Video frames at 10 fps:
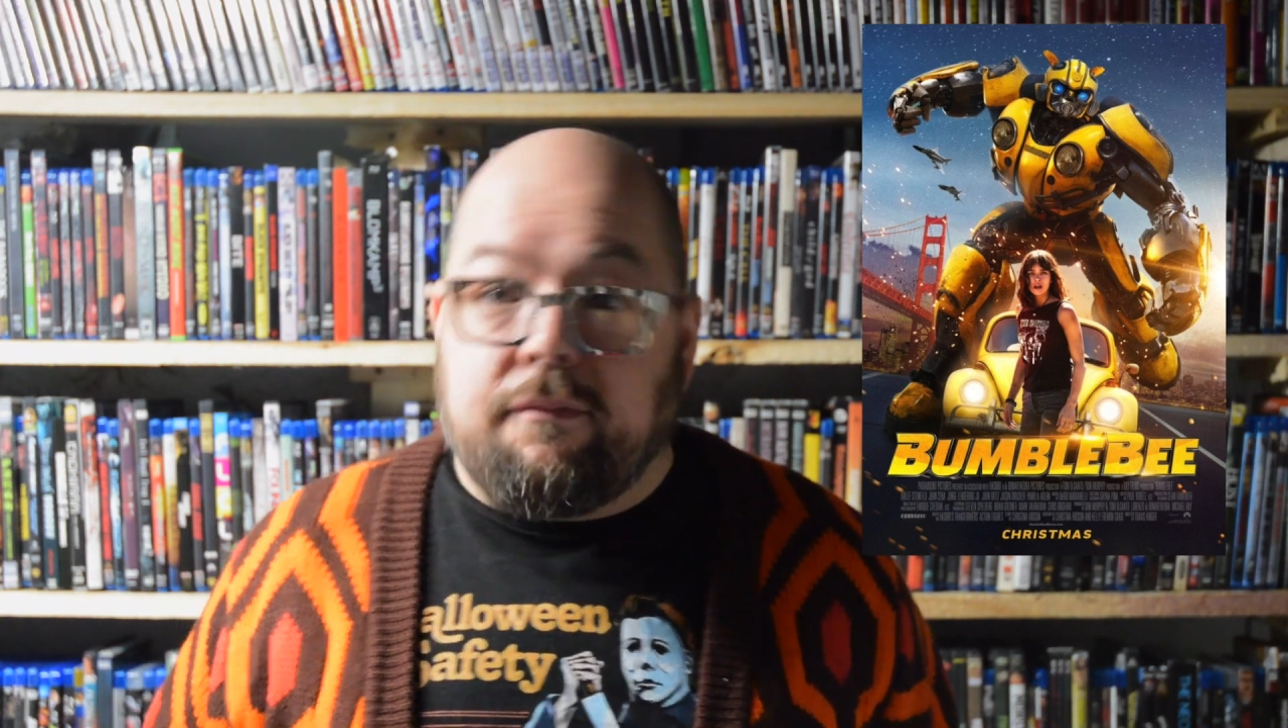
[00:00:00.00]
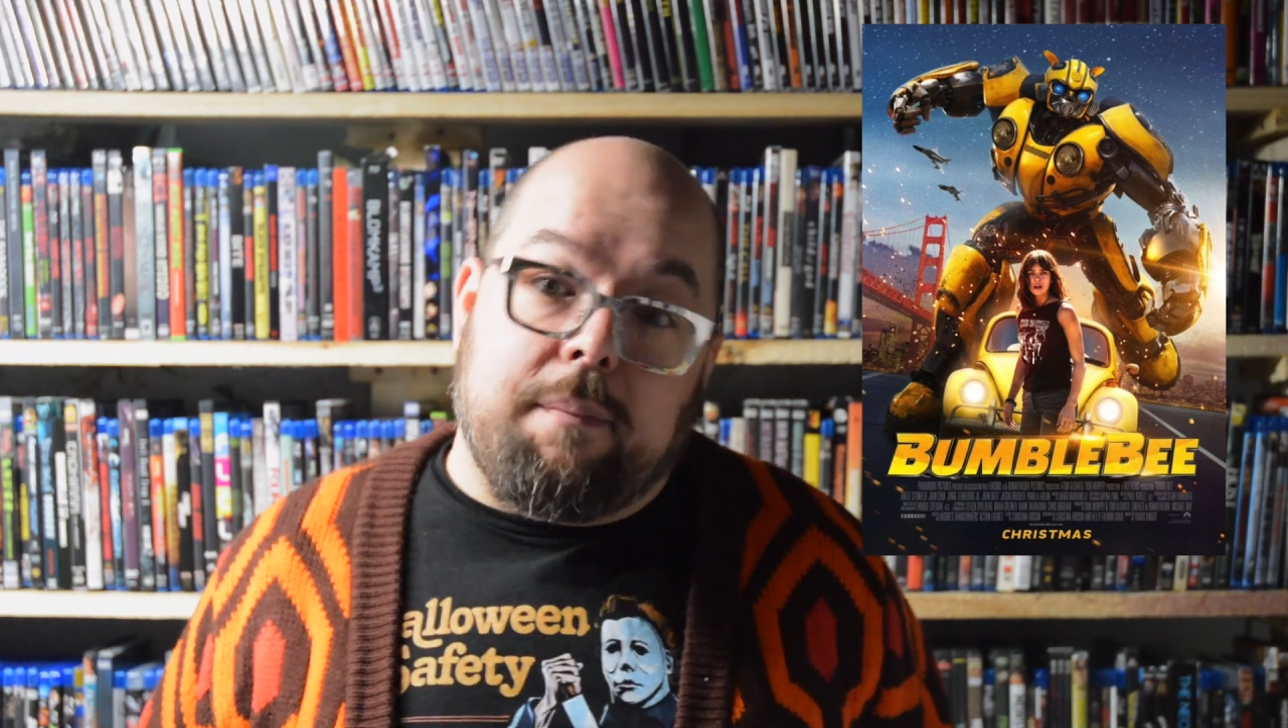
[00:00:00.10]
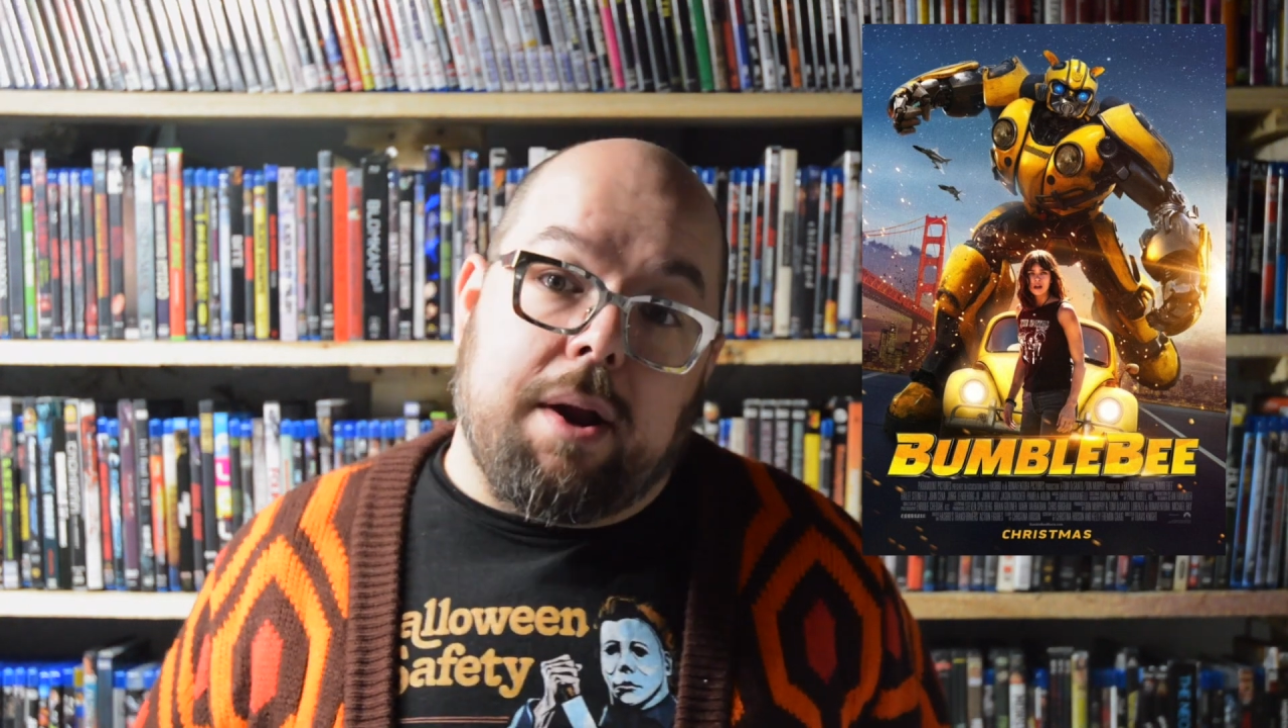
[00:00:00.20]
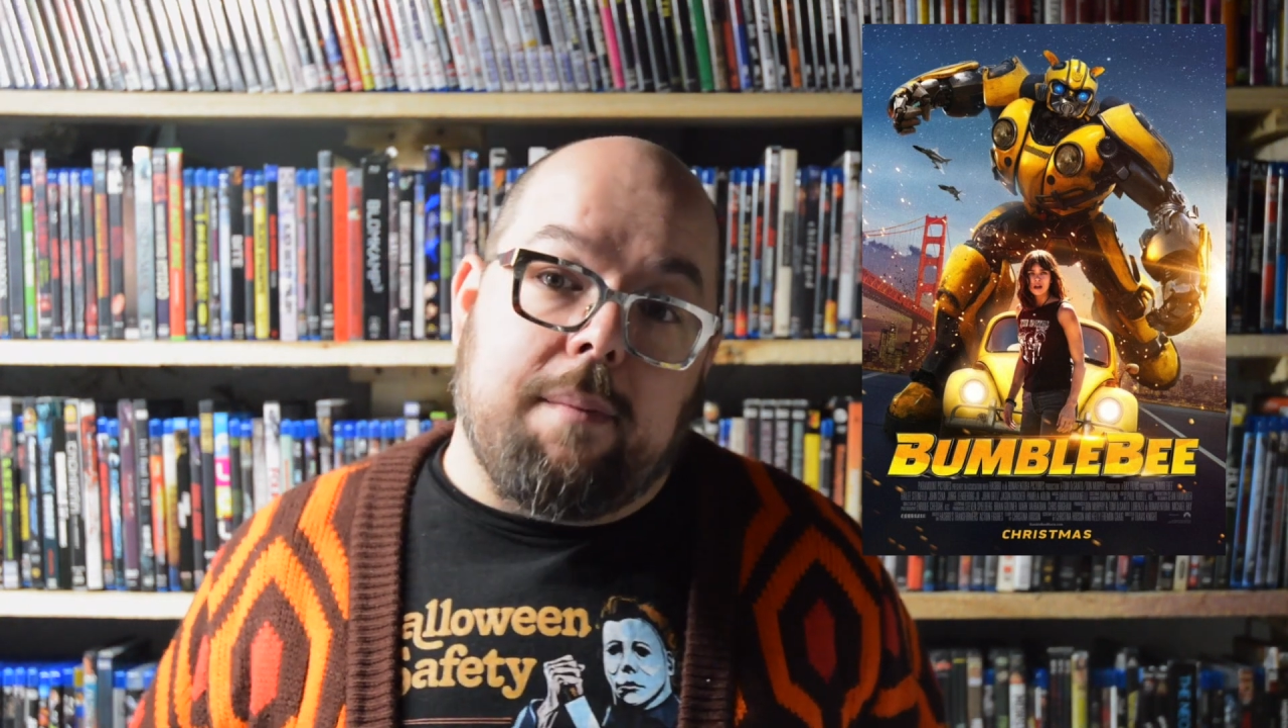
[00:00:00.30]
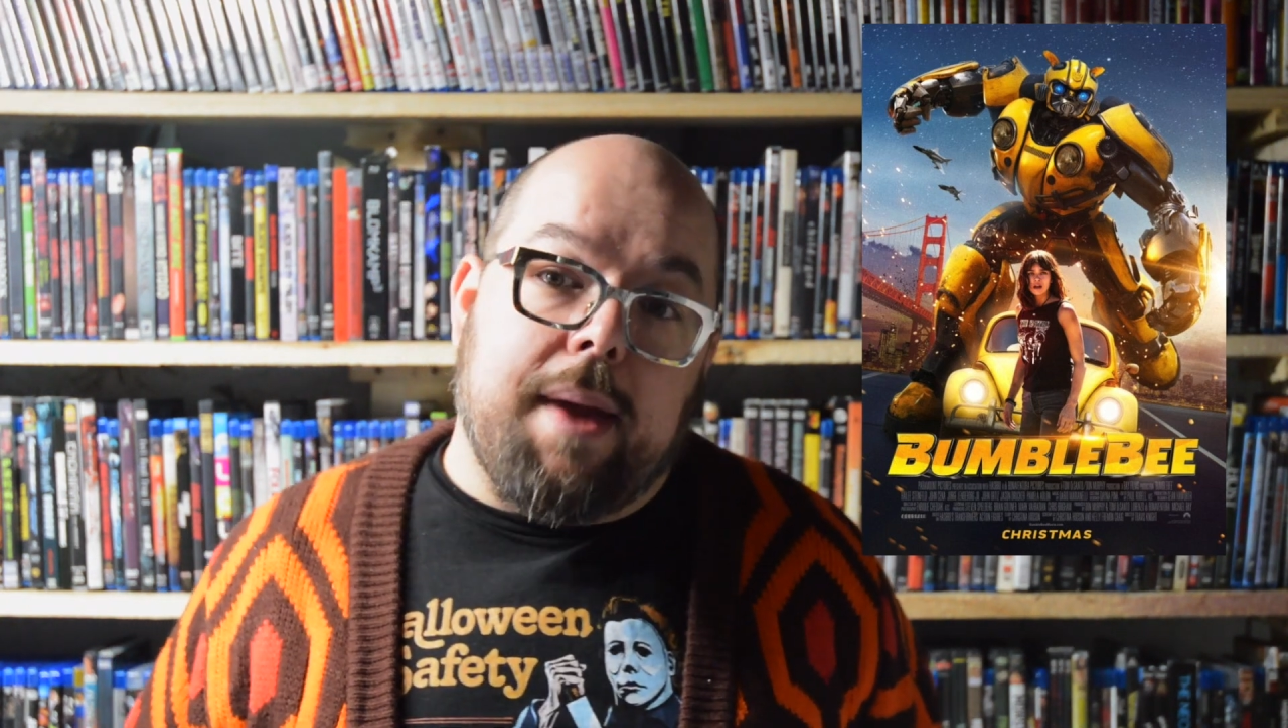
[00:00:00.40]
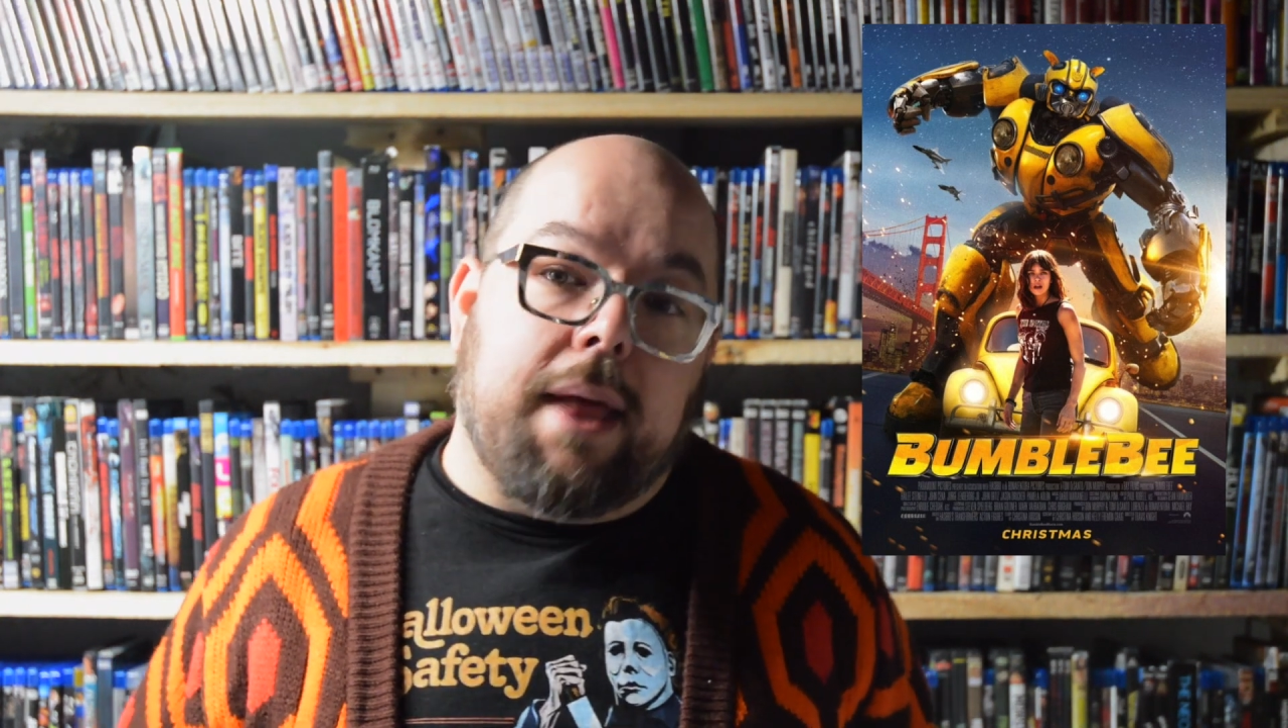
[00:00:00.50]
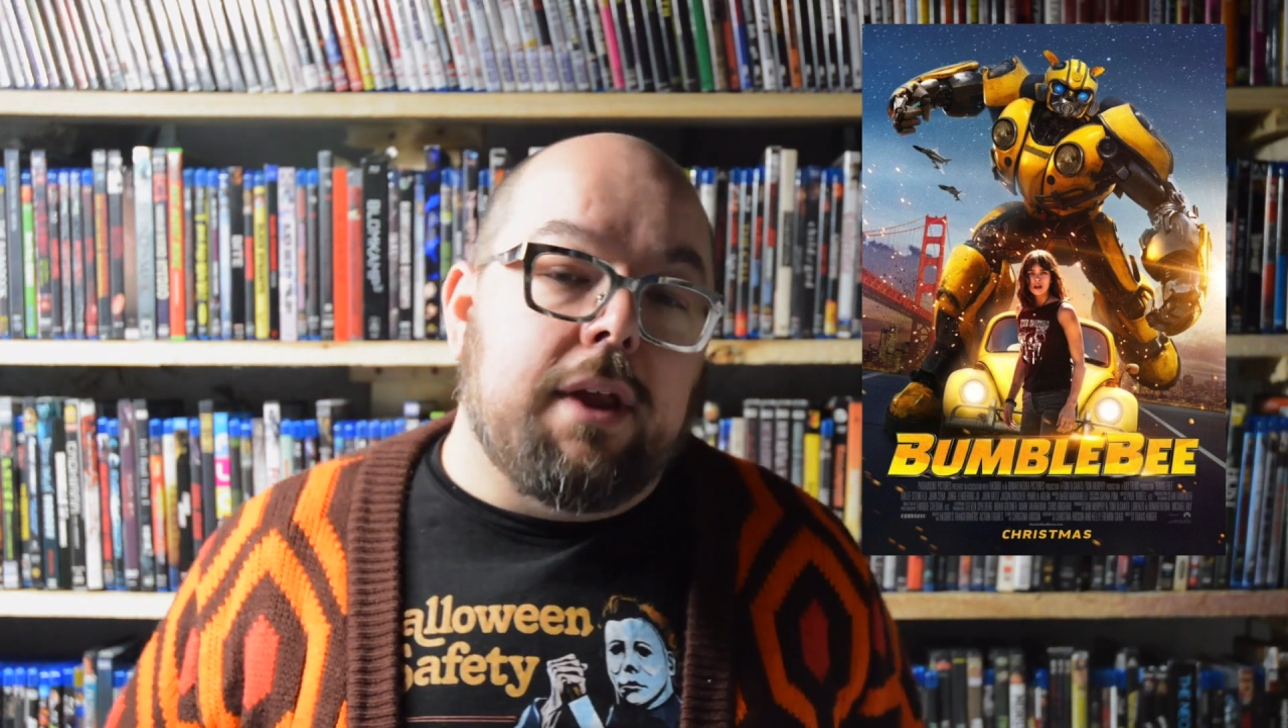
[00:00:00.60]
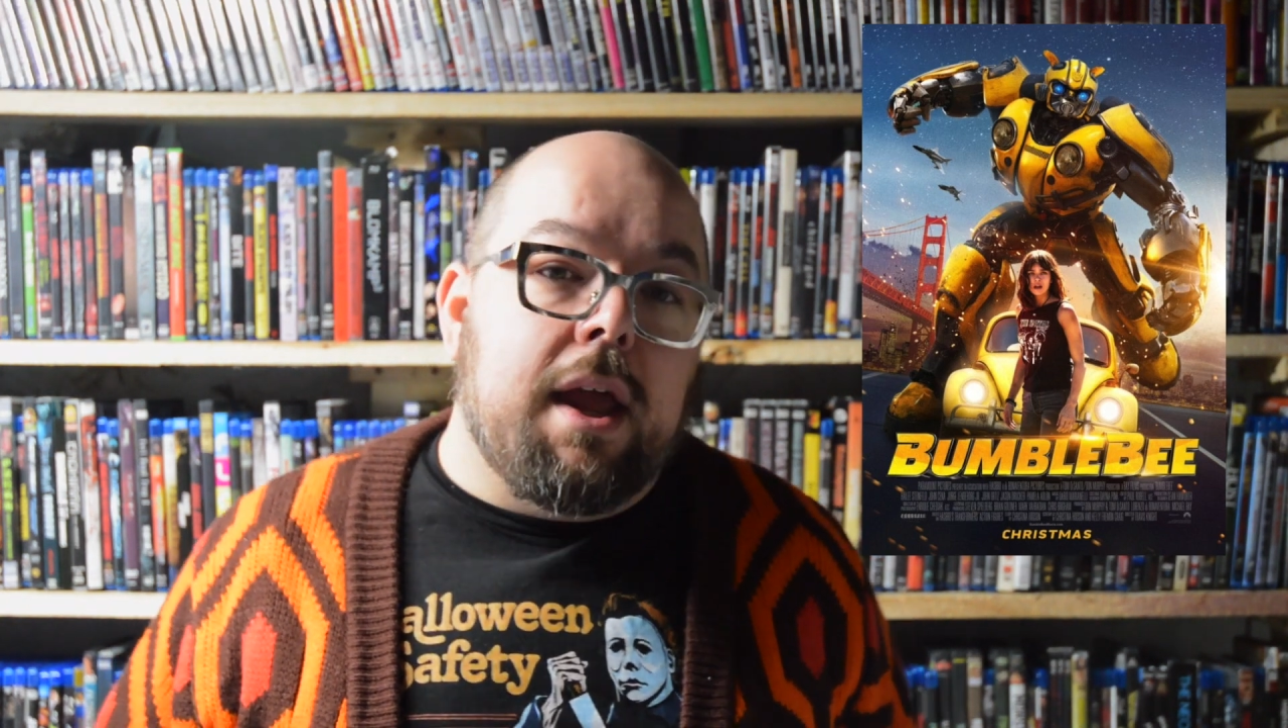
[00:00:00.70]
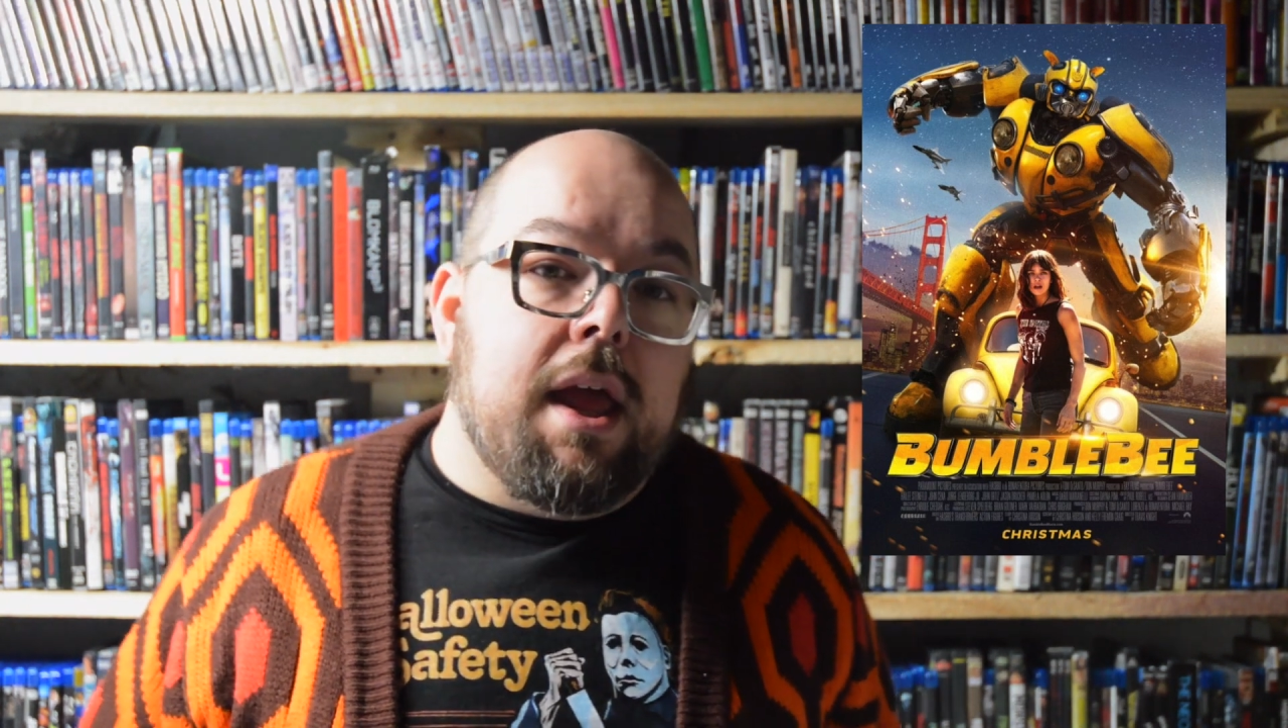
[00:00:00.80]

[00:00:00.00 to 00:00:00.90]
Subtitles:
from Paramount,